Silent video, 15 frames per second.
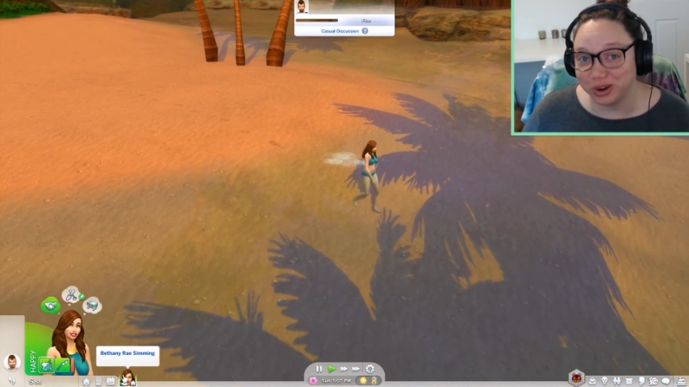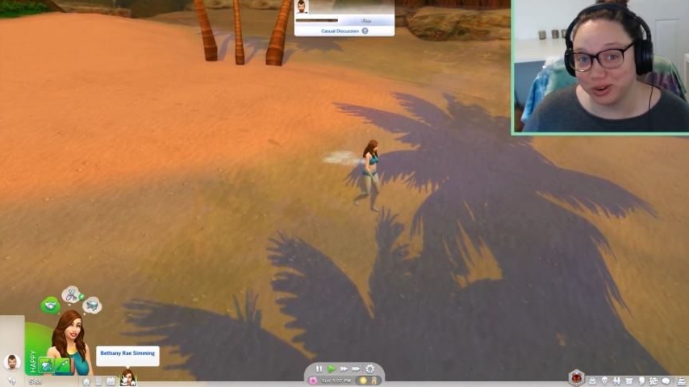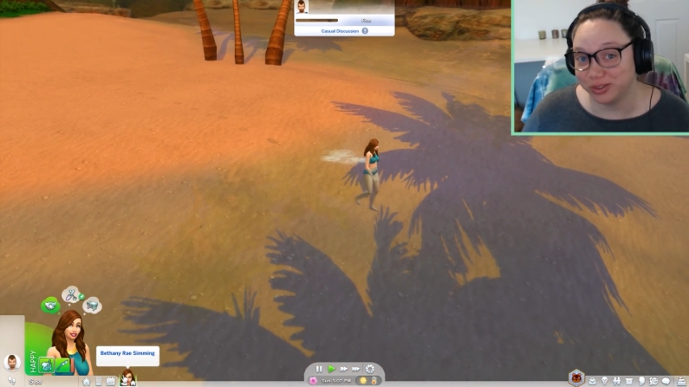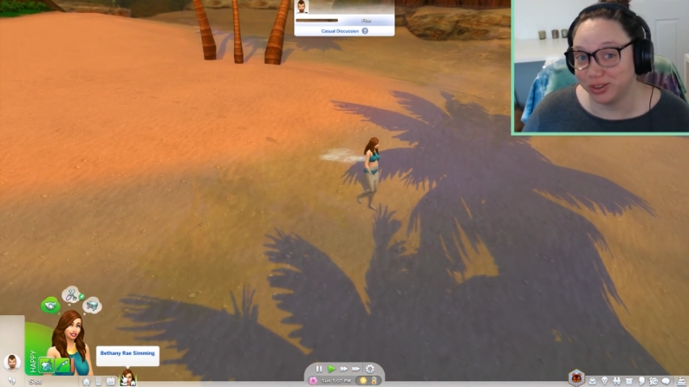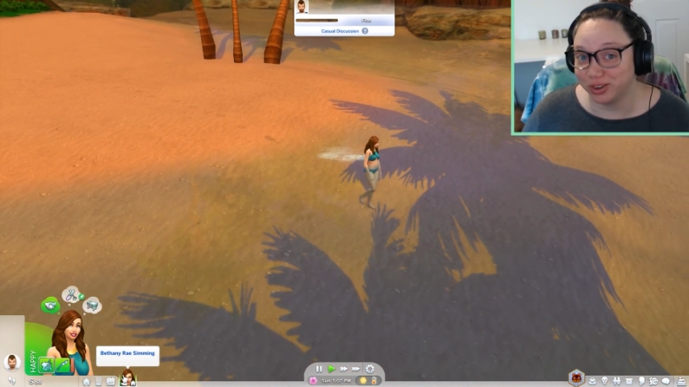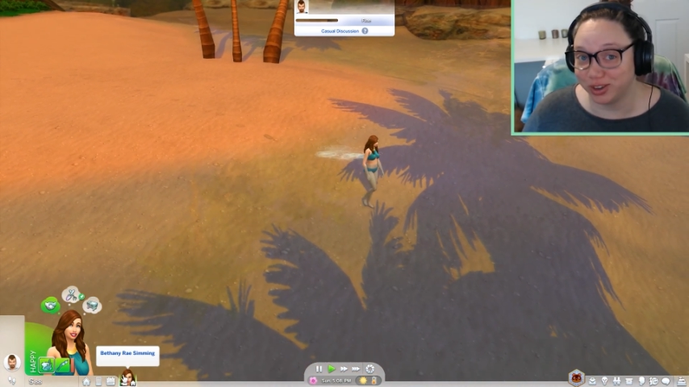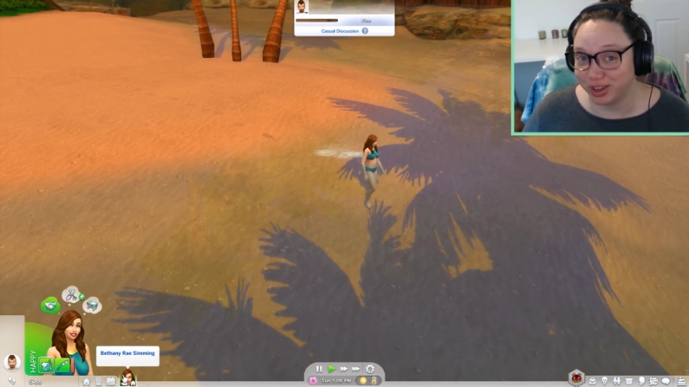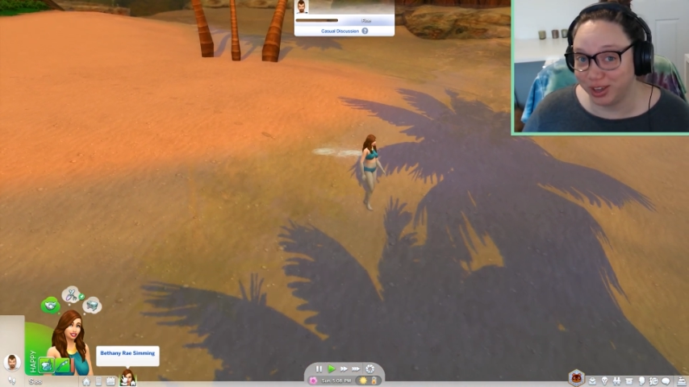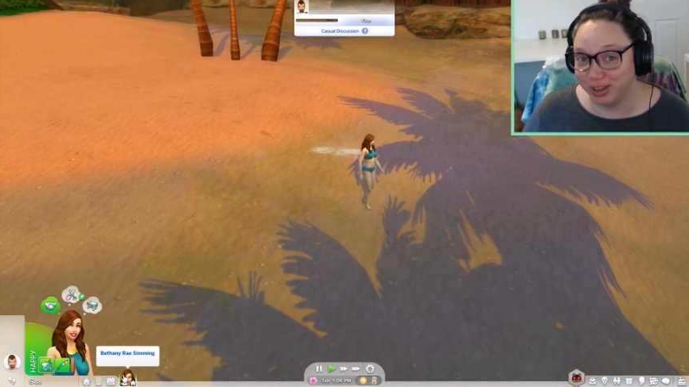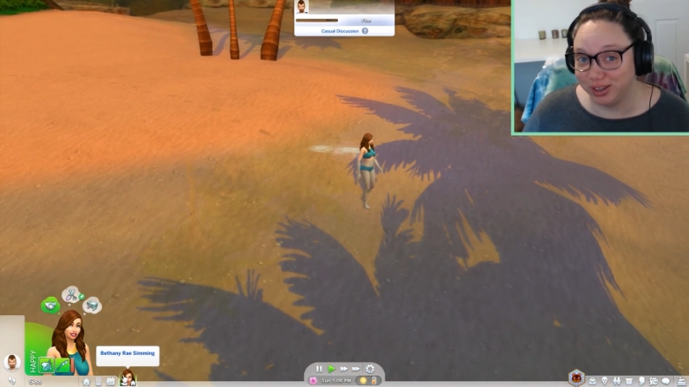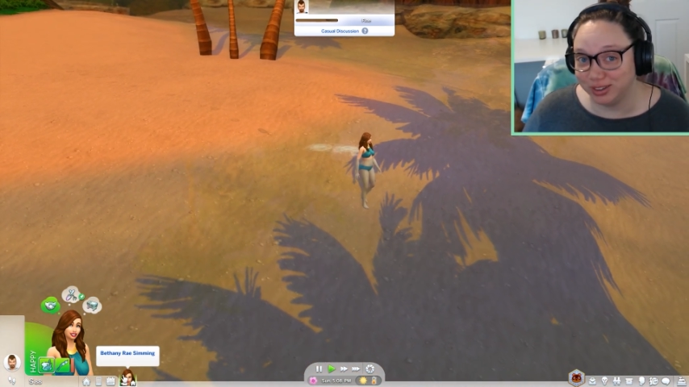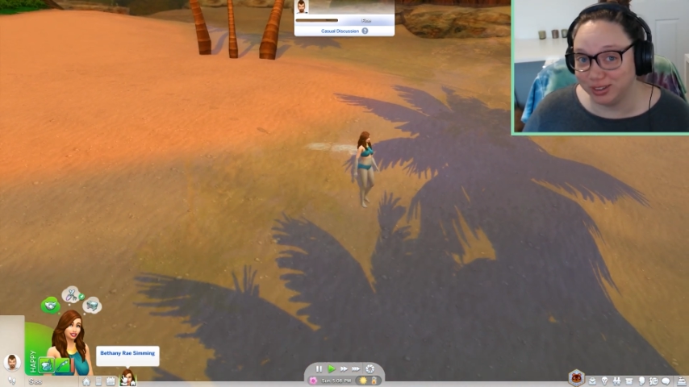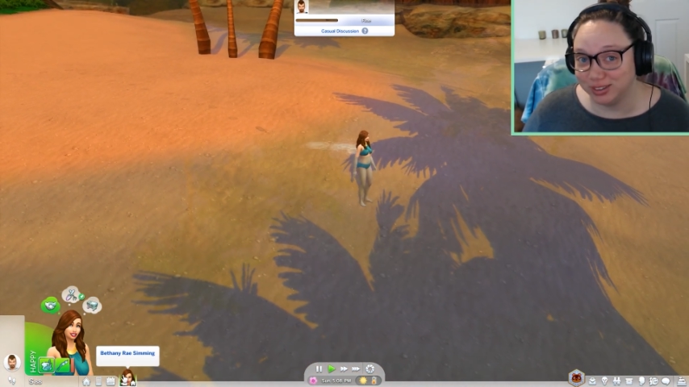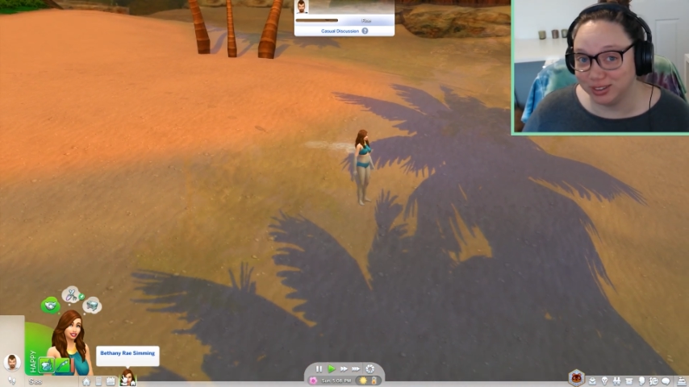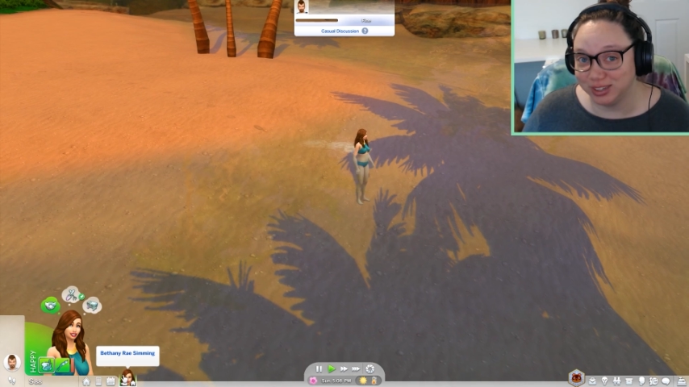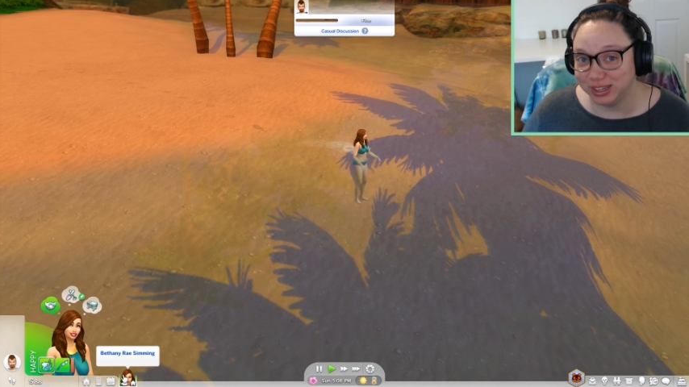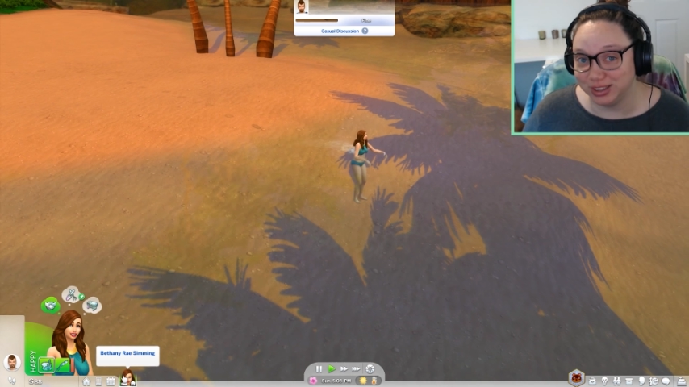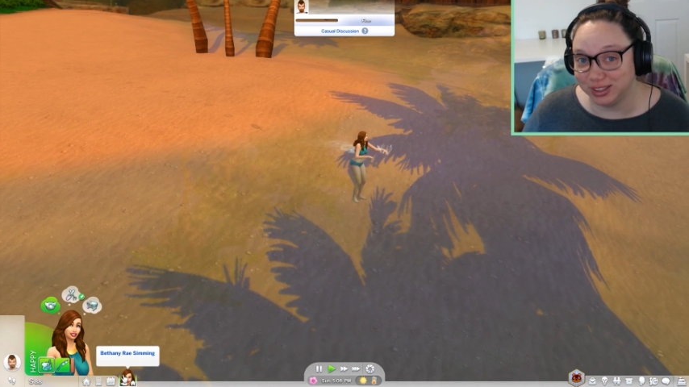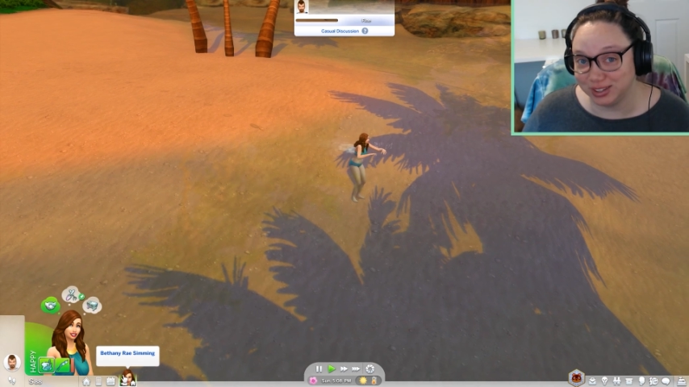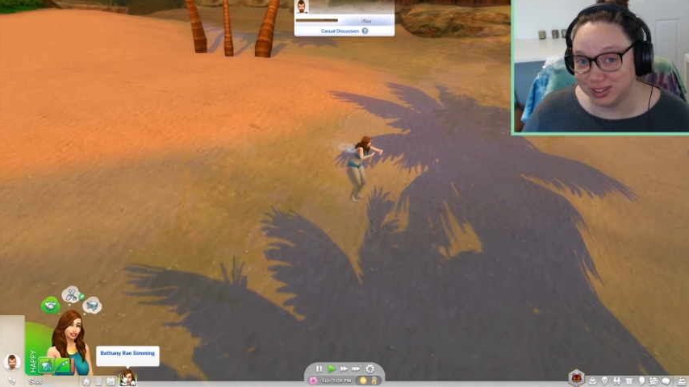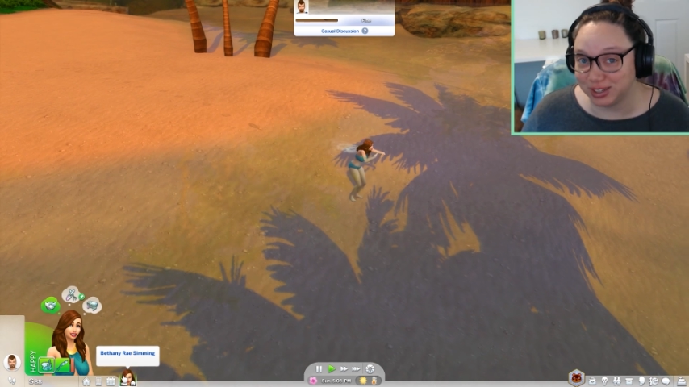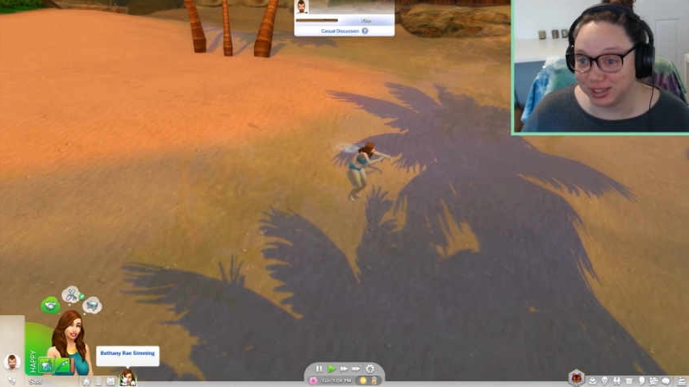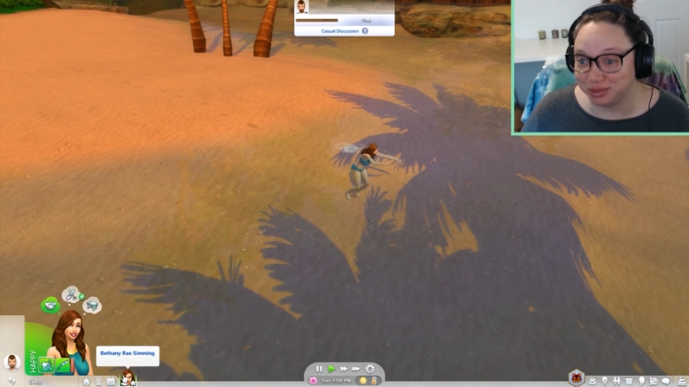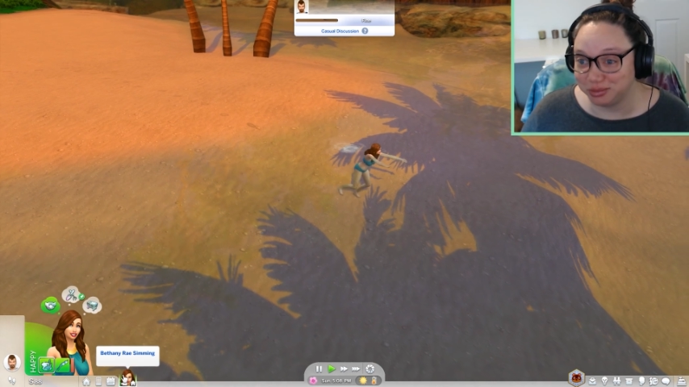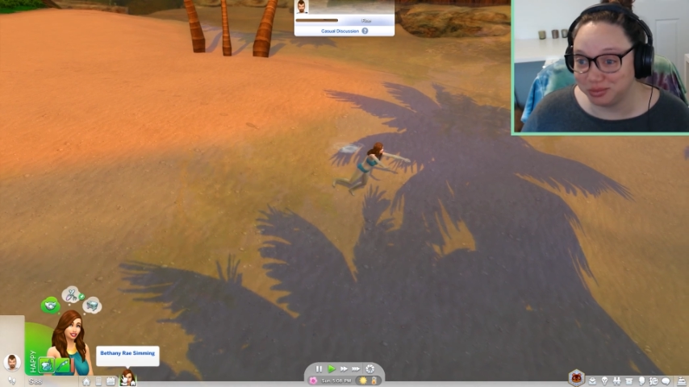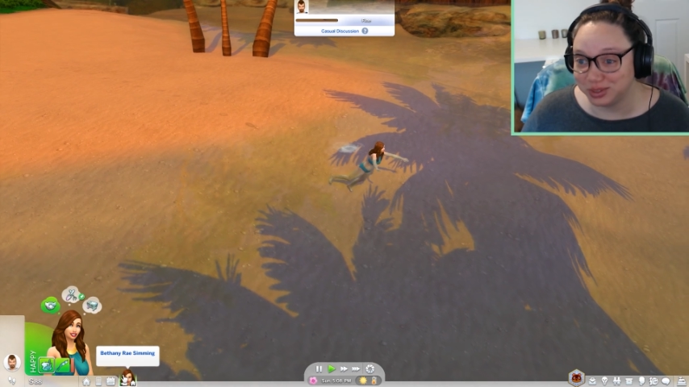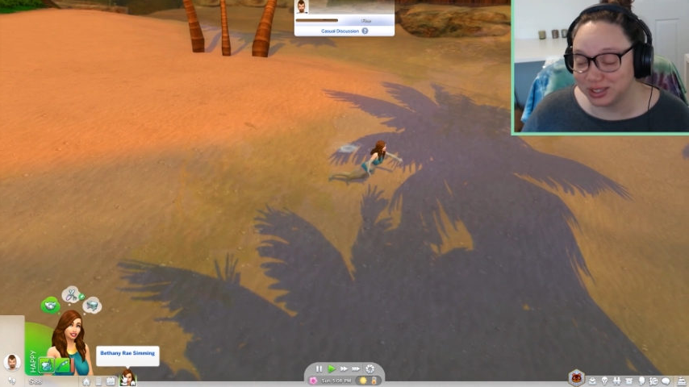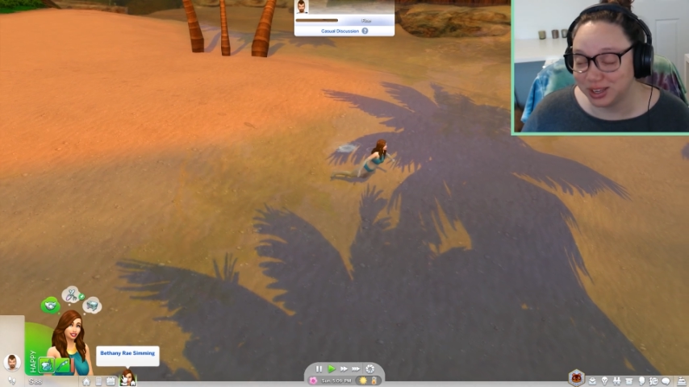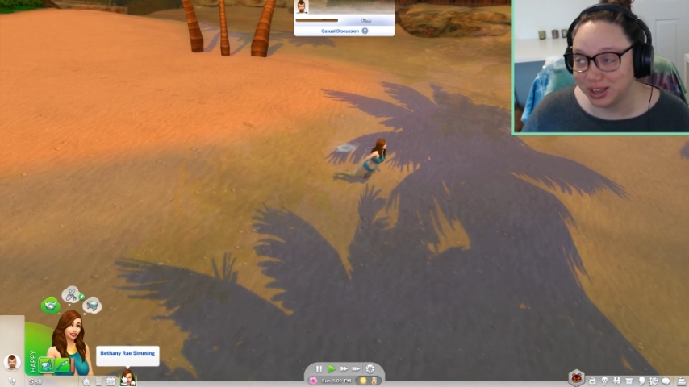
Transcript: looking in The Sims.